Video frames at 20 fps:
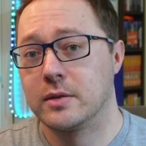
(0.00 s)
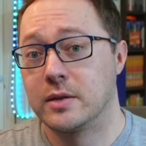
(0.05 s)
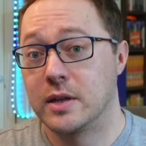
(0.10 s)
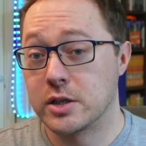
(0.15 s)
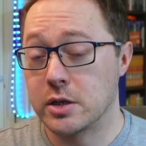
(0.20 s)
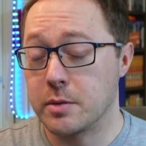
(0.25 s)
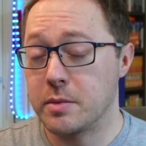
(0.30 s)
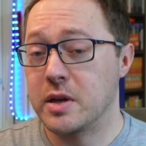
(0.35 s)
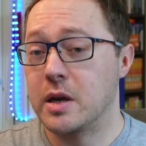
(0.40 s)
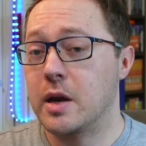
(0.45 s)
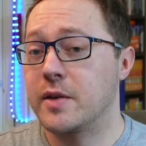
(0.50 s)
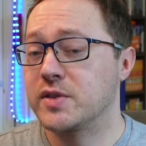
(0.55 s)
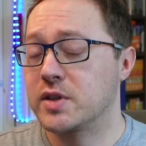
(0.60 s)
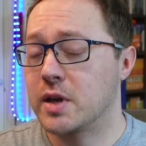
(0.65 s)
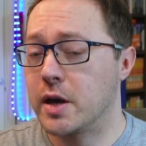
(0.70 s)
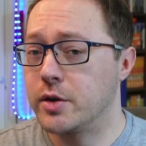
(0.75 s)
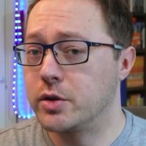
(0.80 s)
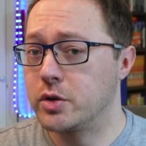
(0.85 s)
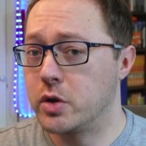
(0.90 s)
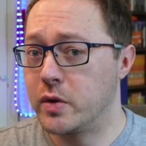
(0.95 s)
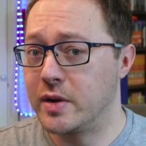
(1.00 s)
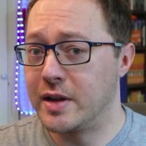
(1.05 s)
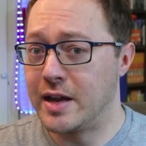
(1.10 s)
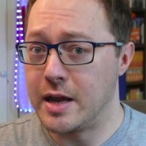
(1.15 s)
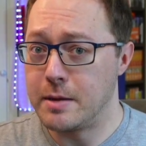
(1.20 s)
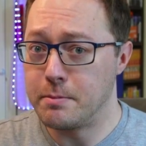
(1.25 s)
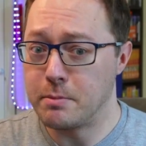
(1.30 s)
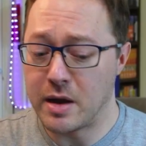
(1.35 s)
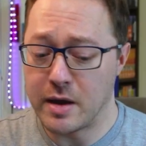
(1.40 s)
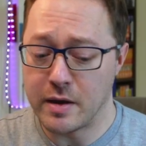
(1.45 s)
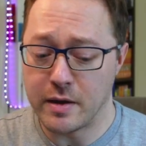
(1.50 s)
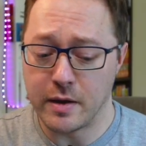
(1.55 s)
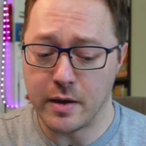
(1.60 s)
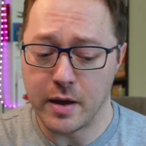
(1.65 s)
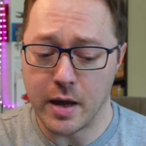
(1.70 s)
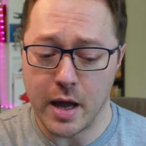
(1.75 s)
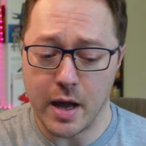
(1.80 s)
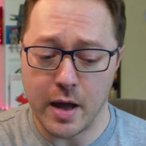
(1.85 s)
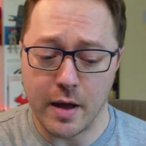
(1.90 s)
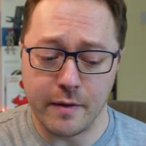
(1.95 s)
Now something I've started doing in my
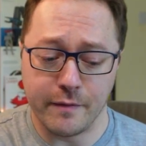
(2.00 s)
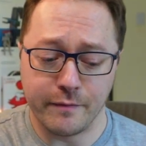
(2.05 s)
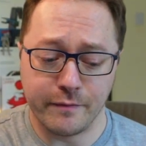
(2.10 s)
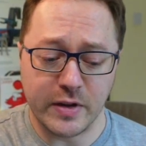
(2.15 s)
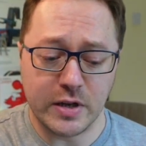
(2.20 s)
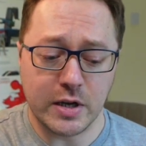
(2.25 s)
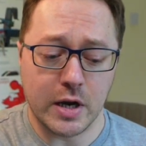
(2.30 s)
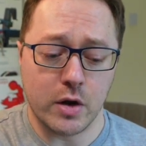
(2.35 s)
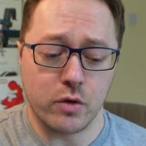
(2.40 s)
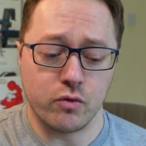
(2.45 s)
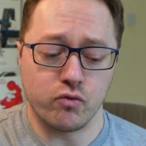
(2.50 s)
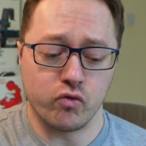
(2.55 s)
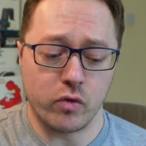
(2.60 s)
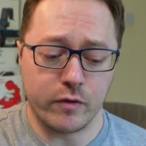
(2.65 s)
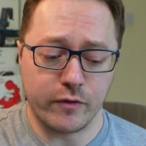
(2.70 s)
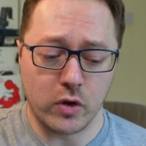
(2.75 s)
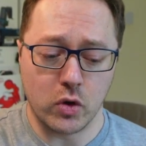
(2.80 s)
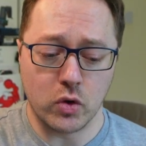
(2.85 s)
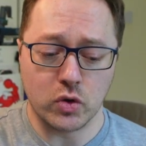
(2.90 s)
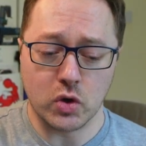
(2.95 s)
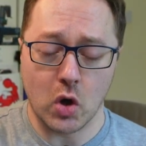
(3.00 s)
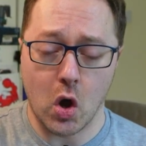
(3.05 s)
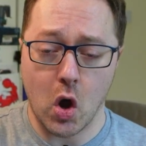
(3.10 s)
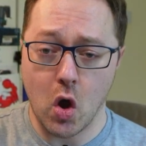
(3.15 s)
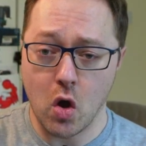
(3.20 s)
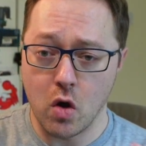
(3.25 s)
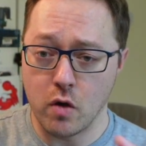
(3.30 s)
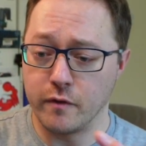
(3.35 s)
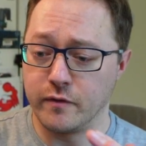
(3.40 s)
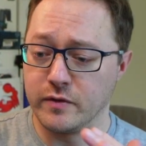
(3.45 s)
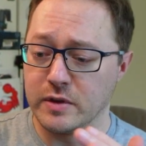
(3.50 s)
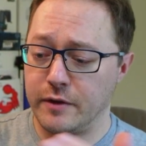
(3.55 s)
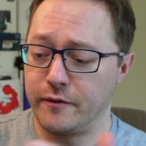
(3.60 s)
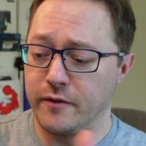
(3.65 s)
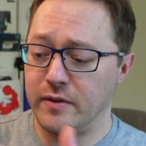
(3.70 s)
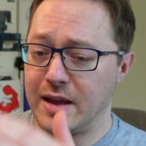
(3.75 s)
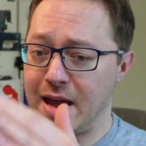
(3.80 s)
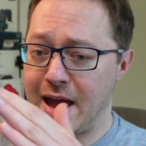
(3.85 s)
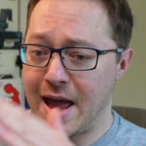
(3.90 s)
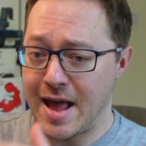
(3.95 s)
video reviews of
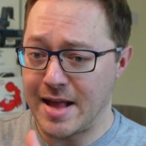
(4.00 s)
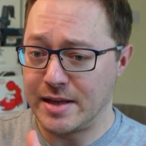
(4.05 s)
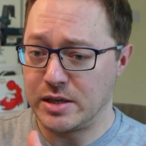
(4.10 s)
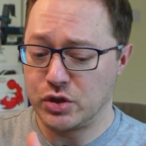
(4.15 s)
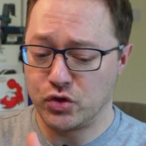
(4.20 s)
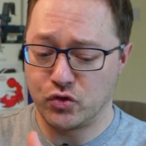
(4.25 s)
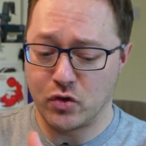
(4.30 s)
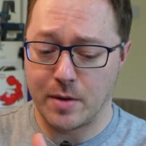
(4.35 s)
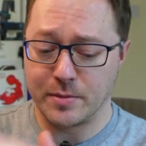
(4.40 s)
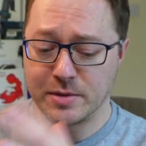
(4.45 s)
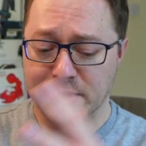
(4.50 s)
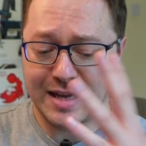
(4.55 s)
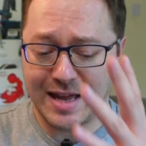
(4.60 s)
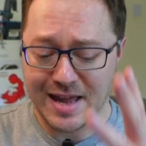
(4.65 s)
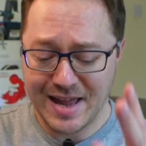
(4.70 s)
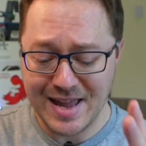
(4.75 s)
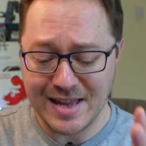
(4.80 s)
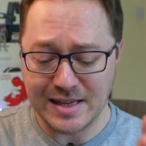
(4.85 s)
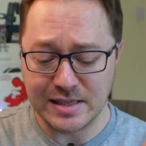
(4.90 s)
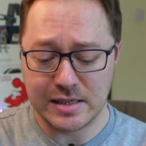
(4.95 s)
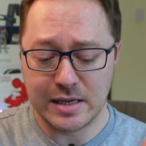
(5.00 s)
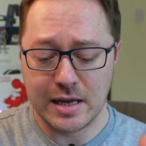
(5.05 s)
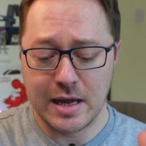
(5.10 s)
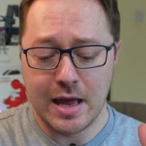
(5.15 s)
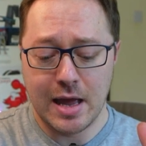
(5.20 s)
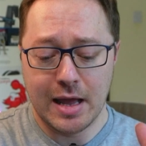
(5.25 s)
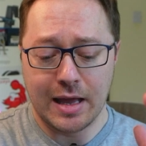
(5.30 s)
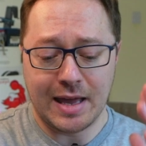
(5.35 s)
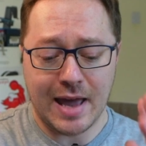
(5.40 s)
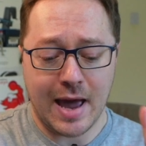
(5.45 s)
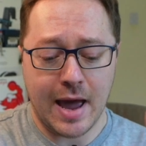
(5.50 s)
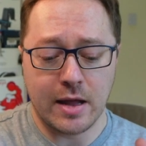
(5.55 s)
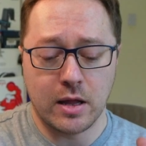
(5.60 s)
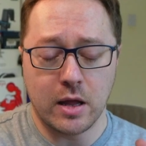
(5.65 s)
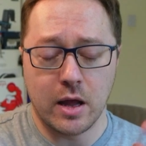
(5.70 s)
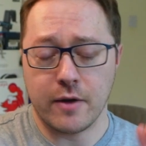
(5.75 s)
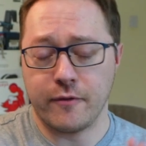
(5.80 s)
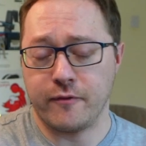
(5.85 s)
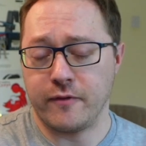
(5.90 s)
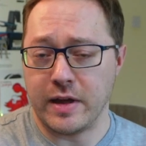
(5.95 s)
different head straps is, can
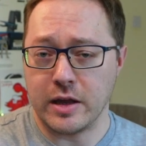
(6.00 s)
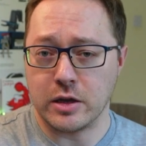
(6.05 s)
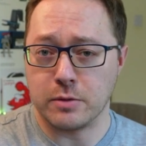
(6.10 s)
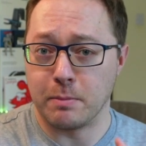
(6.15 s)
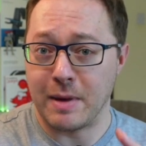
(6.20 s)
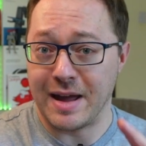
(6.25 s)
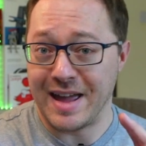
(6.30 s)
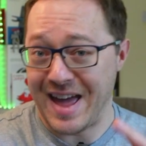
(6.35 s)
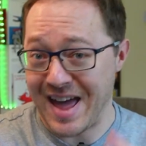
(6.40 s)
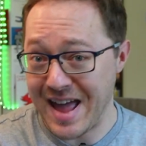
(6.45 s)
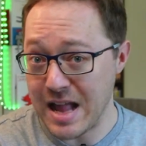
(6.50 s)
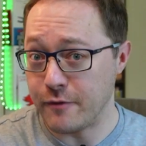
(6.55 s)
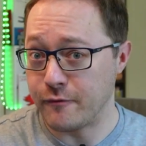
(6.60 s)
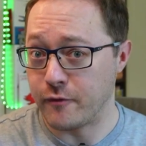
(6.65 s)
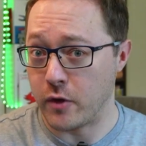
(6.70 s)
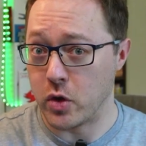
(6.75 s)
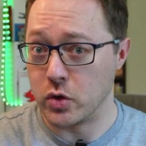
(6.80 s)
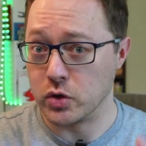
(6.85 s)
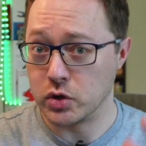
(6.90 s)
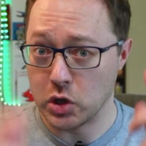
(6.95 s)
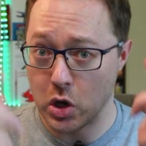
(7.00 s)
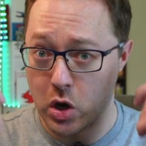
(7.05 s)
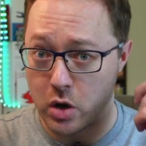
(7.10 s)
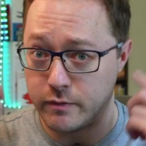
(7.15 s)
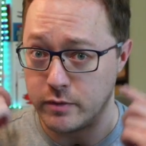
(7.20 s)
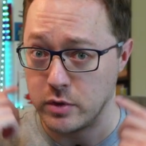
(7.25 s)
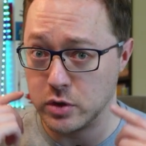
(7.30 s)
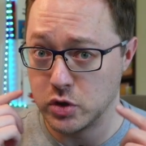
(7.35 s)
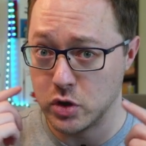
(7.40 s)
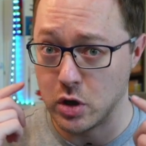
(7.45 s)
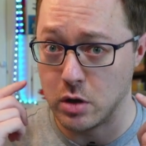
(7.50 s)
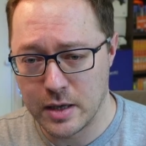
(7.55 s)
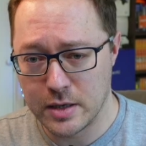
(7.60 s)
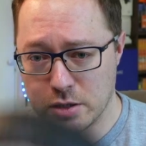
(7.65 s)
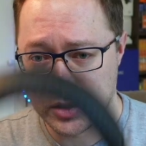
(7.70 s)
I fit my headphones over the top?